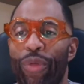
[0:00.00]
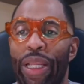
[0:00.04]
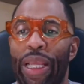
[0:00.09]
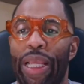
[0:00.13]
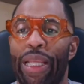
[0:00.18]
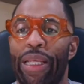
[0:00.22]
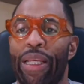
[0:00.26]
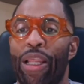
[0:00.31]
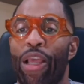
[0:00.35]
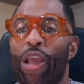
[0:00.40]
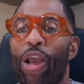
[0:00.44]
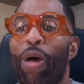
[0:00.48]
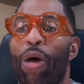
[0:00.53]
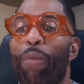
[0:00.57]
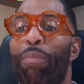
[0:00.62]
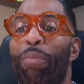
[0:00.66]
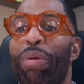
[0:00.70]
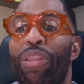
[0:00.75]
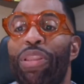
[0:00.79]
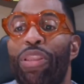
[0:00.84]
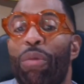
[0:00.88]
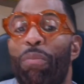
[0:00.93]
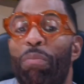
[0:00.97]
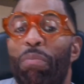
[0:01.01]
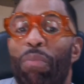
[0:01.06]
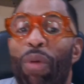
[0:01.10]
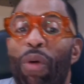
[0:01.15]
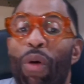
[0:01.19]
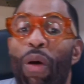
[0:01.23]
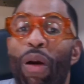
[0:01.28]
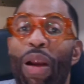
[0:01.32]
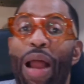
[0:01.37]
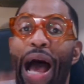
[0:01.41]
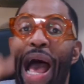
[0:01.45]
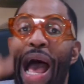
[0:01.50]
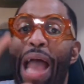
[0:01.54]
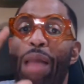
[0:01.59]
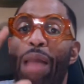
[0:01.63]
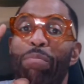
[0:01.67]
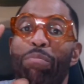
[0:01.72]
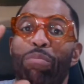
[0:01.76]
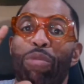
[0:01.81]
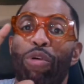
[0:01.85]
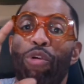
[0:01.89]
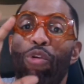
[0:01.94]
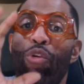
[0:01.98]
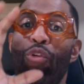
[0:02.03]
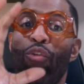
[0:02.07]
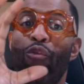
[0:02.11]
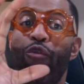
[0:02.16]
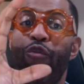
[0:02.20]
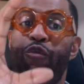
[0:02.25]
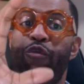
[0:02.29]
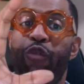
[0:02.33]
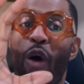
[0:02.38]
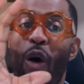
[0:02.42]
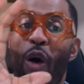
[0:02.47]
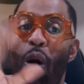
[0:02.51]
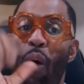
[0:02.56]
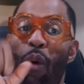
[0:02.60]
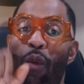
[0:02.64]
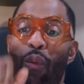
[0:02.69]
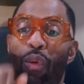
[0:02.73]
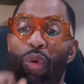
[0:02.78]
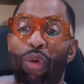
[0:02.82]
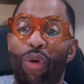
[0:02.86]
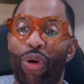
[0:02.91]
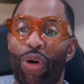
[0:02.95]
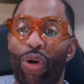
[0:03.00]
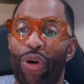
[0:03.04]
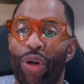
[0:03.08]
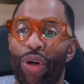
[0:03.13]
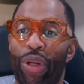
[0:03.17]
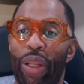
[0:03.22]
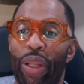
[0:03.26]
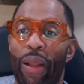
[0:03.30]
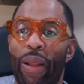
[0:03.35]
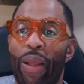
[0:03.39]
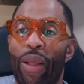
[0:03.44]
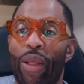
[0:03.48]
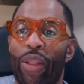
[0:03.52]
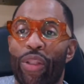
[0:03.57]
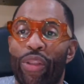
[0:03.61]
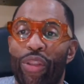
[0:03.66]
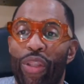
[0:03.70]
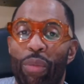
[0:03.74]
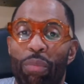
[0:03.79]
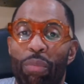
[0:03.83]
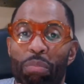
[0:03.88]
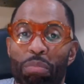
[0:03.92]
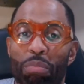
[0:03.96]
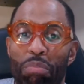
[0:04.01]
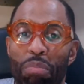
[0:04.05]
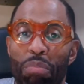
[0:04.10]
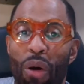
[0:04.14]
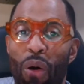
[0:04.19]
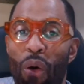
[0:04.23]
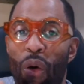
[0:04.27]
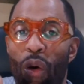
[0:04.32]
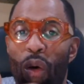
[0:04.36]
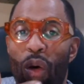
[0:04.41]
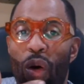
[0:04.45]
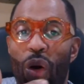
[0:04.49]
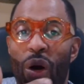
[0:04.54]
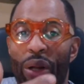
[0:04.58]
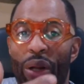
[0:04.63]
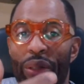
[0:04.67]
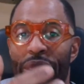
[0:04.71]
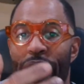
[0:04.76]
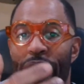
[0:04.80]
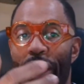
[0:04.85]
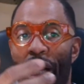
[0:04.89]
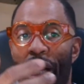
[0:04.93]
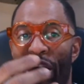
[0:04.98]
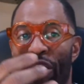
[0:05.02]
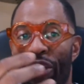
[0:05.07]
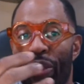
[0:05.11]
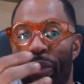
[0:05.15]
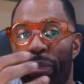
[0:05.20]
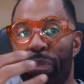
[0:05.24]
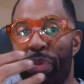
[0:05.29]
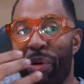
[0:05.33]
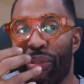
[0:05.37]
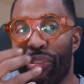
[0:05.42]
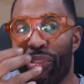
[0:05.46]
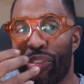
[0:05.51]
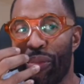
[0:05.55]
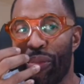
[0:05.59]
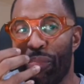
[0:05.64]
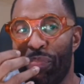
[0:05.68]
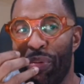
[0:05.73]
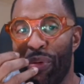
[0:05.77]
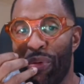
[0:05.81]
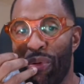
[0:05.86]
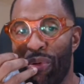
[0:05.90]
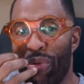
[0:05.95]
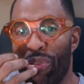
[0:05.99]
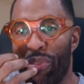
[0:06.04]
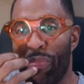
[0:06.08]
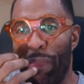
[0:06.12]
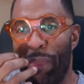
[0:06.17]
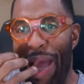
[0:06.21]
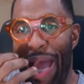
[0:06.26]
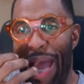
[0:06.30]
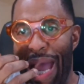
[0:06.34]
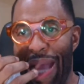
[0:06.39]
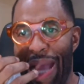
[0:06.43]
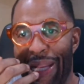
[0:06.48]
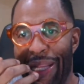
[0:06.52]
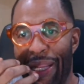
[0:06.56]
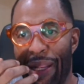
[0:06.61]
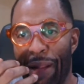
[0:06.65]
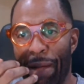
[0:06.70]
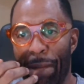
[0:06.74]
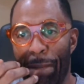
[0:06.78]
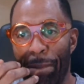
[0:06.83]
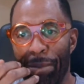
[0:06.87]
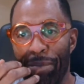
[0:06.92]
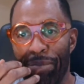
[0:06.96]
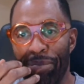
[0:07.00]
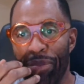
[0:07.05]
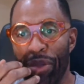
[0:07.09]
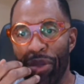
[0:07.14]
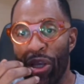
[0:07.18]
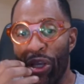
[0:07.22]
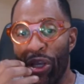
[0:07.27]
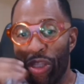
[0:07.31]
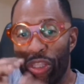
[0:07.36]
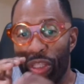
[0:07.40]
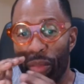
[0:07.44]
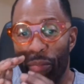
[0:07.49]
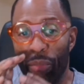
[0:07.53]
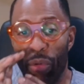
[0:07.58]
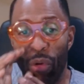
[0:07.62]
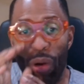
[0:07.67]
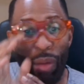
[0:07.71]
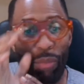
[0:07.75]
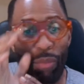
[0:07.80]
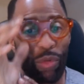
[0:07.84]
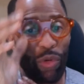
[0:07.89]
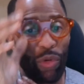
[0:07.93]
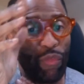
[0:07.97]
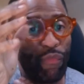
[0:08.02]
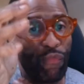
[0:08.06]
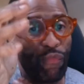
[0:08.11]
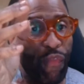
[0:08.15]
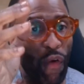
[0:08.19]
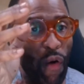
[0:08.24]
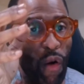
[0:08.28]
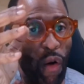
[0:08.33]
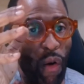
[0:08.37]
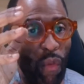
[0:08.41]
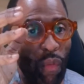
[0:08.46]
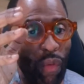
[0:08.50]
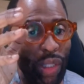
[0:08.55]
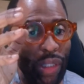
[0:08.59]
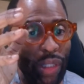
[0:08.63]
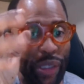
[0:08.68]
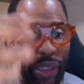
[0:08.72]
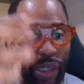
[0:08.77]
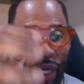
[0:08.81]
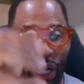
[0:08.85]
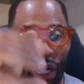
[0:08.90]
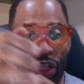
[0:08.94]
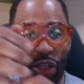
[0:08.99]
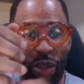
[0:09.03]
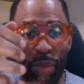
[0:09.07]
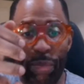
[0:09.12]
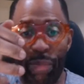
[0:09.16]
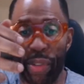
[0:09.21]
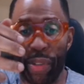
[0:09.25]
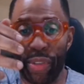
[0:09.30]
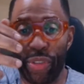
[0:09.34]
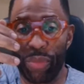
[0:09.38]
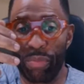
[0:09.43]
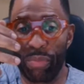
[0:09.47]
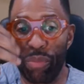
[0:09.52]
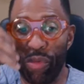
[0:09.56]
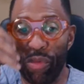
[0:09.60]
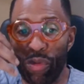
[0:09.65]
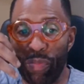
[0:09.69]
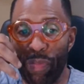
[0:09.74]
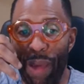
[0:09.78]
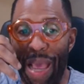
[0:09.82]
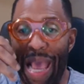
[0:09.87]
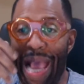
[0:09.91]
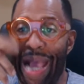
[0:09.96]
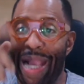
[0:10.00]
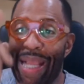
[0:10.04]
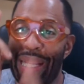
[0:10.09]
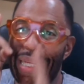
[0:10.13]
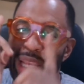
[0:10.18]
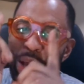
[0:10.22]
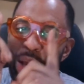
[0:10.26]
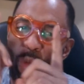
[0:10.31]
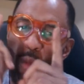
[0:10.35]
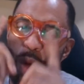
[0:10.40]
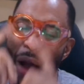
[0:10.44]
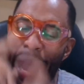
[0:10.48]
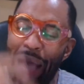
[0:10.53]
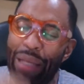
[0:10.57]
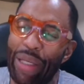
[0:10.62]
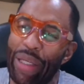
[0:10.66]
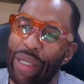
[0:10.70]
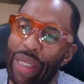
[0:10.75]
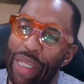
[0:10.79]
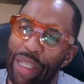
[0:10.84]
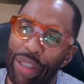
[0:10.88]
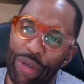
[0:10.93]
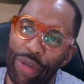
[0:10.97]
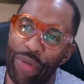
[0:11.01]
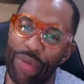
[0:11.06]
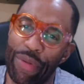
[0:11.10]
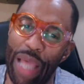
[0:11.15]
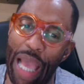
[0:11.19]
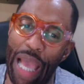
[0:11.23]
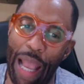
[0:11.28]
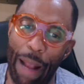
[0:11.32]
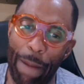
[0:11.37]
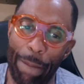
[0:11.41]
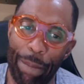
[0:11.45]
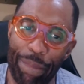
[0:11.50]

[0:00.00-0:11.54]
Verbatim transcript: it. But the more I move forward, the more the other person pulls back. The more I move forward, the other person moves back. Now, why do they do that?